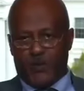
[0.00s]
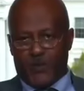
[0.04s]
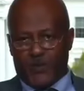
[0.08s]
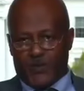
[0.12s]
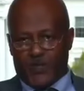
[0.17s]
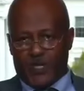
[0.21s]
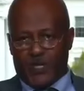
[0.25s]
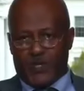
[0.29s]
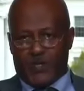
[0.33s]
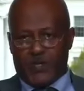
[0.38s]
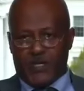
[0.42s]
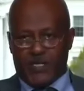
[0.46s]

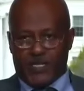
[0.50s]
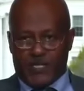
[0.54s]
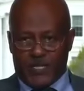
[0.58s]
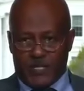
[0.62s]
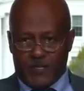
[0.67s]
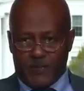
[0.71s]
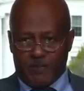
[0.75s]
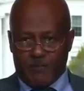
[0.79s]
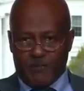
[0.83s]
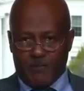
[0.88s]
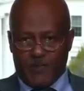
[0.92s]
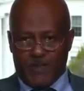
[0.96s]
brutal
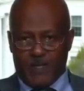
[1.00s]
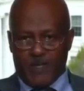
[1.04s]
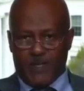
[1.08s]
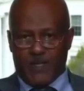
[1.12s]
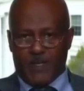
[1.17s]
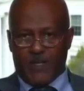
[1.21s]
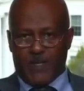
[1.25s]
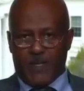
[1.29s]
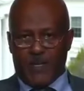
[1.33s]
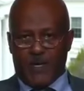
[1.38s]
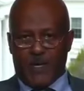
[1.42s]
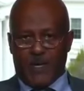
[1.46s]
regime
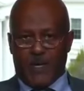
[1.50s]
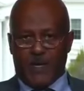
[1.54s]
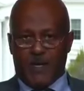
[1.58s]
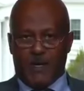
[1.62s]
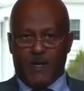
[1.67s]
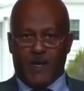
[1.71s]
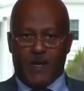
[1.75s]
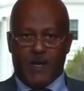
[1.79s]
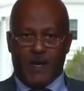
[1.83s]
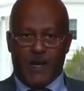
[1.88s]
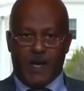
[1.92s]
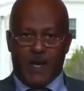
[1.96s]

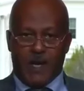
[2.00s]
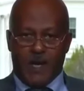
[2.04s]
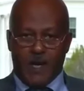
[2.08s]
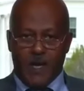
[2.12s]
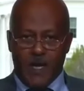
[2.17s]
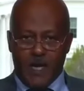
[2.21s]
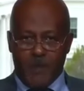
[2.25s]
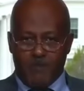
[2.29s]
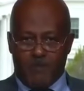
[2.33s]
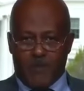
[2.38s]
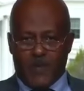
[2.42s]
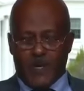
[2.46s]

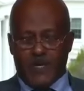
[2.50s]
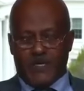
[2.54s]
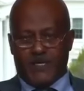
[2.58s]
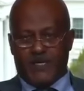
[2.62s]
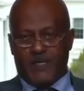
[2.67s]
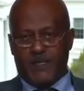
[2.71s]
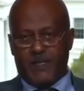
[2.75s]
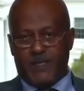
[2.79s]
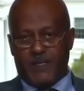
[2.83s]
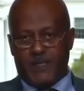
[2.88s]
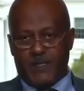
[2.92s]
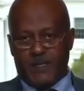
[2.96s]

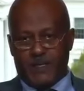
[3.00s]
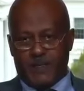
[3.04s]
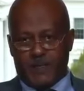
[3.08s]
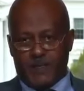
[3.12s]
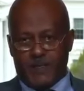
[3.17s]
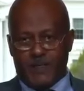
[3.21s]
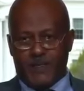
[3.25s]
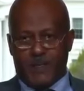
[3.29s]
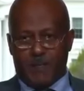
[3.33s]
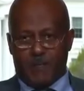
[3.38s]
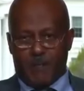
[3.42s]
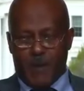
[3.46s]
imprisoned
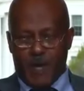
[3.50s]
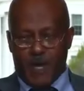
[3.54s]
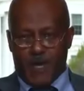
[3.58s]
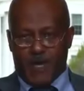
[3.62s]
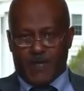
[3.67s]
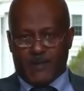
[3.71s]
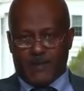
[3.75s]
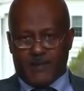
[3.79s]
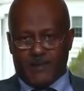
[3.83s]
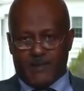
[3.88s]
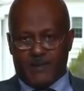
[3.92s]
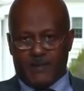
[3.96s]
in the
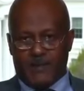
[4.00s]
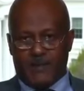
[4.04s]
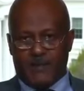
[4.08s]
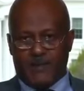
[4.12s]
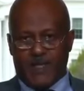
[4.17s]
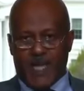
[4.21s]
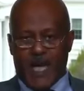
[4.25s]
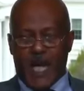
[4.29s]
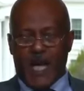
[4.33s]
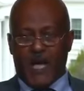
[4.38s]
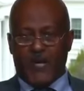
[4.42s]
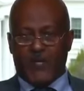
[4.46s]
past
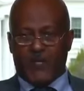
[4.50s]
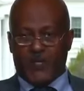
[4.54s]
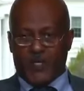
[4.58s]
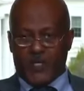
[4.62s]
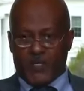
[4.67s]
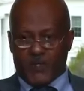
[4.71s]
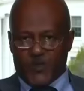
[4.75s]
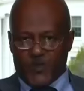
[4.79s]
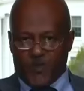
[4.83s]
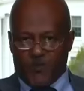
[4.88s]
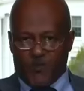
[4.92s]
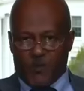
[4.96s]

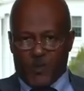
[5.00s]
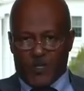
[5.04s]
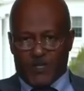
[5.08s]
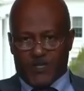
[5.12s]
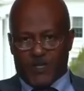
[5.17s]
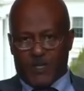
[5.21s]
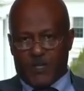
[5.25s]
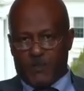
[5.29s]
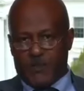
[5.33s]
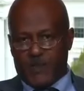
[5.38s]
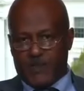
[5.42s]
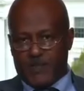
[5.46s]
thousands of
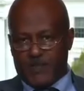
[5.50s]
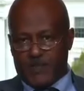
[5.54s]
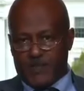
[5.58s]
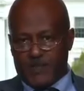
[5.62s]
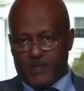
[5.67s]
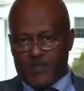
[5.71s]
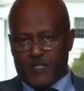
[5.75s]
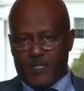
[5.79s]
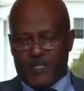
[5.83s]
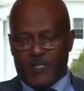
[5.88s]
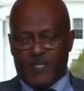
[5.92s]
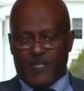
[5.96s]
political
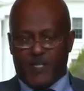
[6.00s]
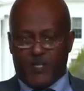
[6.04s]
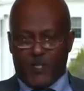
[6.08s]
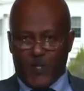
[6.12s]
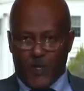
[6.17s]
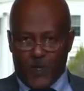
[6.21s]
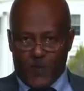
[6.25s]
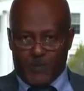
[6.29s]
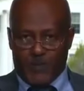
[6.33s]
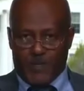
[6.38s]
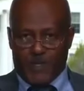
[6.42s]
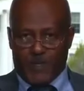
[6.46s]
prisoners in
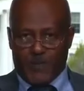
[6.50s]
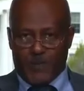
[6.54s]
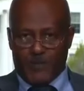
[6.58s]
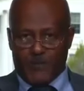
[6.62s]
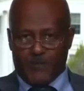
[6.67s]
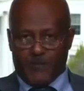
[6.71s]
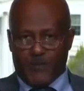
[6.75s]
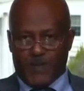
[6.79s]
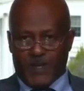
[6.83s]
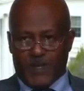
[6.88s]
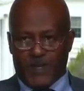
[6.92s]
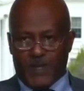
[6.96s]
Ethiopia.
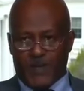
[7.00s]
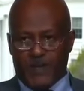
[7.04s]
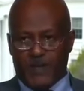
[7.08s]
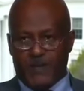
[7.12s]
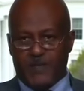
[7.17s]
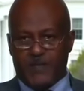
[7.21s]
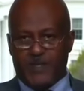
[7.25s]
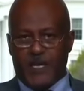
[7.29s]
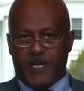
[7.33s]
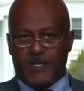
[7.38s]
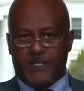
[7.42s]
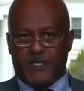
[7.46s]

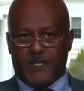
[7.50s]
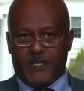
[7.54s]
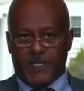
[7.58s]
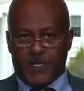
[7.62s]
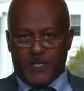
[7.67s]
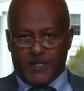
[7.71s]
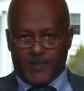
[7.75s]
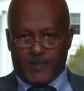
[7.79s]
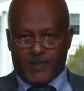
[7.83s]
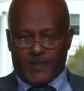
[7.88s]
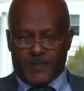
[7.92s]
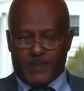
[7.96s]
These are
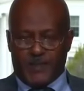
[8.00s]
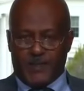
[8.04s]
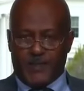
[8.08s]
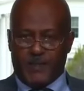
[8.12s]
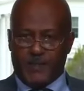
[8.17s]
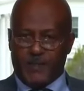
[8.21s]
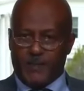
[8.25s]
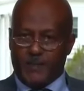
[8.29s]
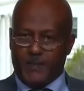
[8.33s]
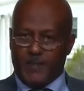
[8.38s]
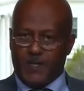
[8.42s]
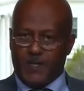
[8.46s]
just,